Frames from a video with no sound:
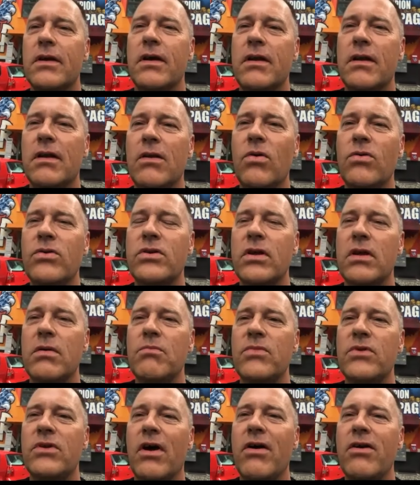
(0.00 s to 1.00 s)
and looked
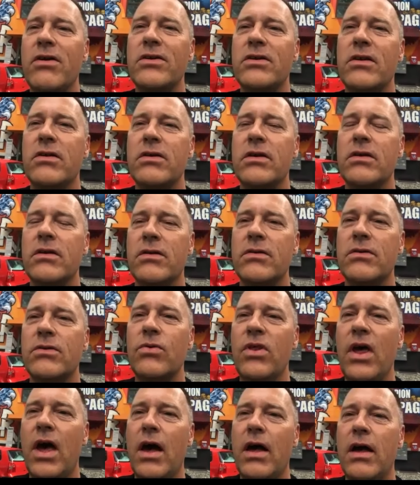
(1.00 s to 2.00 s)
him directly
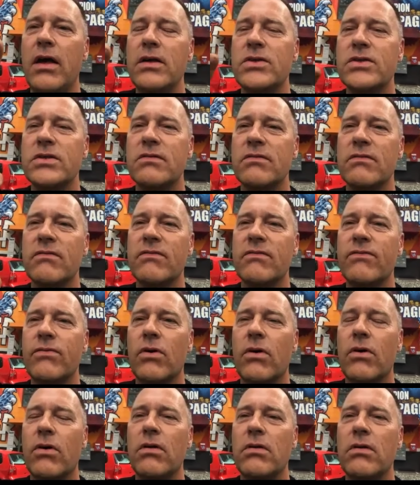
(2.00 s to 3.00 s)
to the eyes
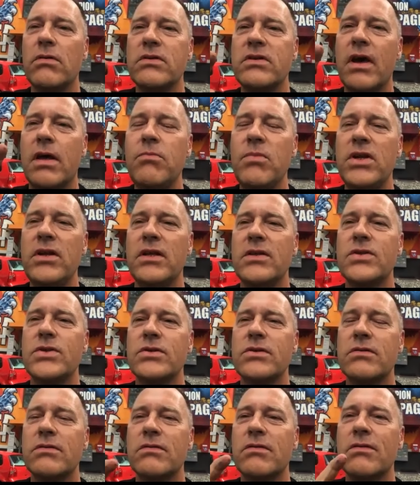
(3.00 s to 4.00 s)
for 10
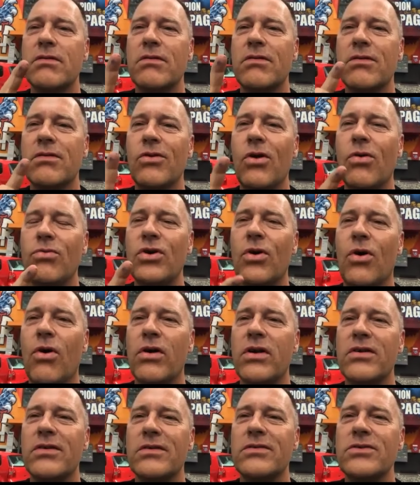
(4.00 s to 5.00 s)
minutes. No
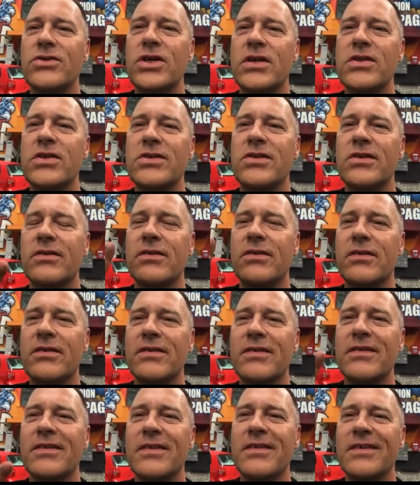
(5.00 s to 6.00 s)
talk, just
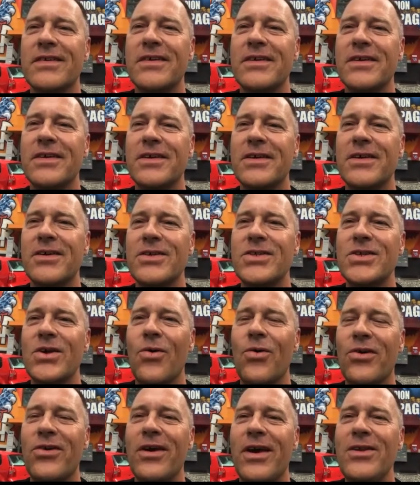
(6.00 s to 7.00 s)

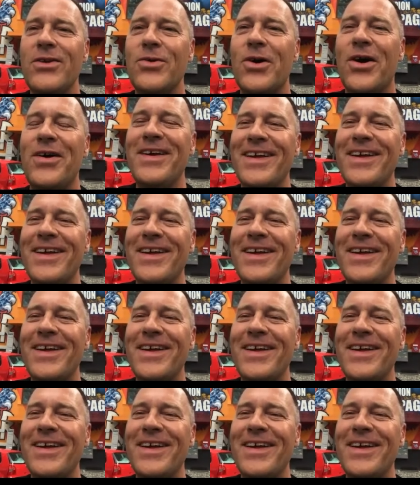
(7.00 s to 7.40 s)
so can you?